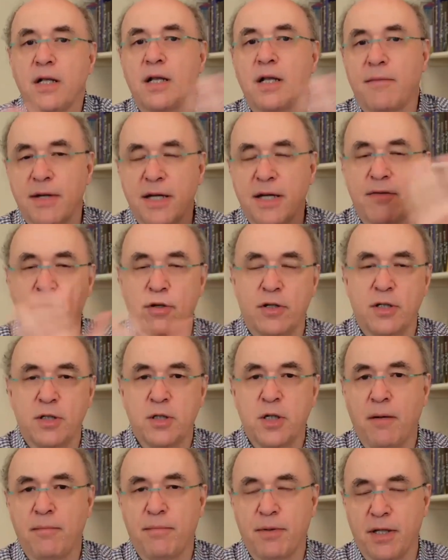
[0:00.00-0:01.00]
Let me give you an
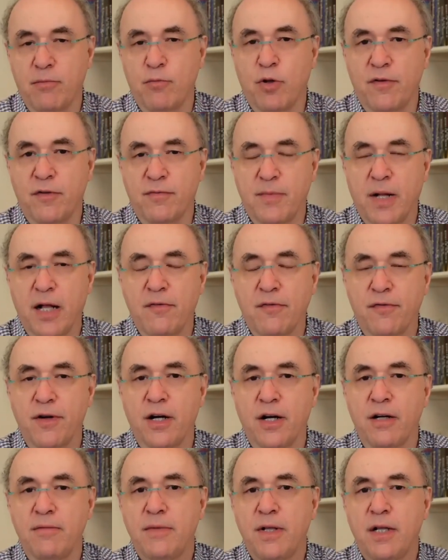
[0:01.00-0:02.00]
example. In Wolfram
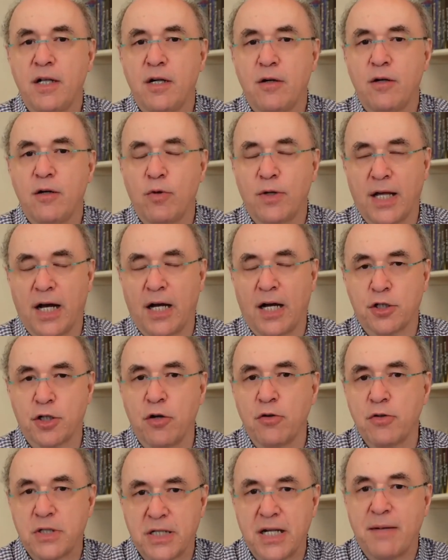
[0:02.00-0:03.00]
Alpha, with our
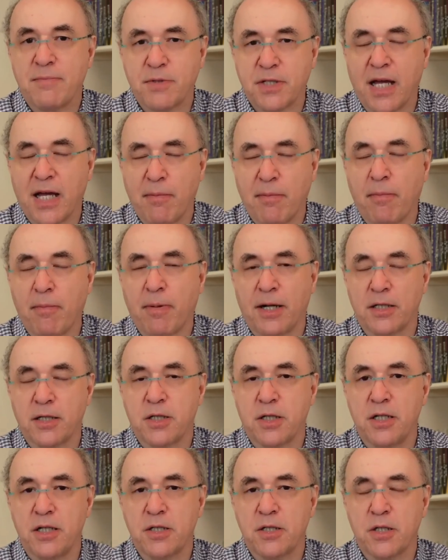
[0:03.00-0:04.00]
show steps
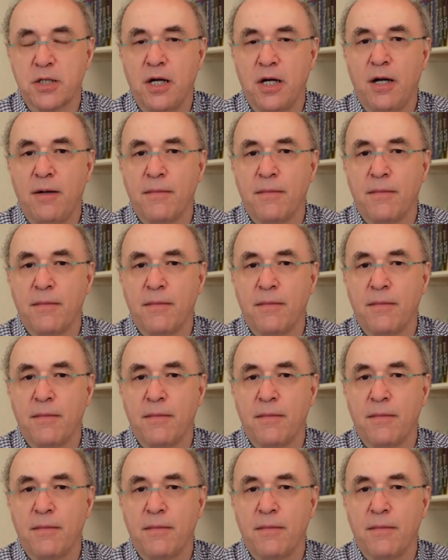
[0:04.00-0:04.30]
capabilities,